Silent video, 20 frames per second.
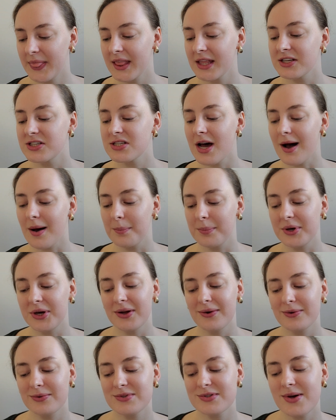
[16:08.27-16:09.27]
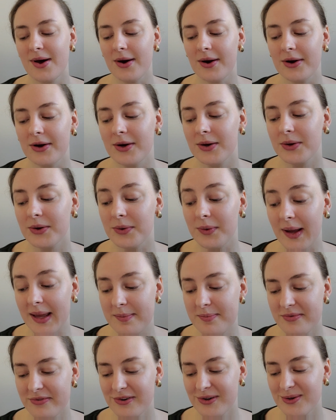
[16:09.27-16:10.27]
the top notes are
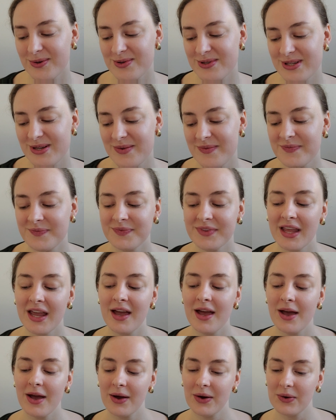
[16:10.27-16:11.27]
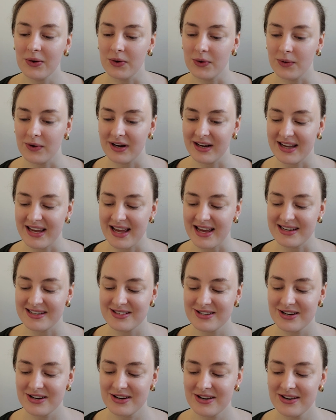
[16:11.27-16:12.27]
grapefruit,
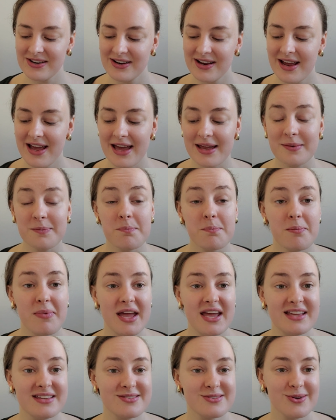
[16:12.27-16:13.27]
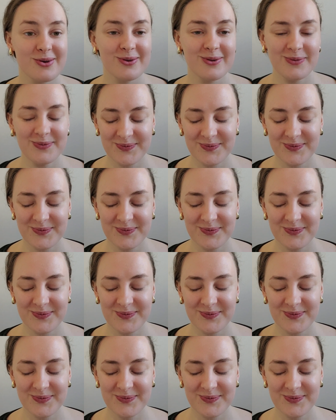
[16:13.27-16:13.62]
coriander, and basil.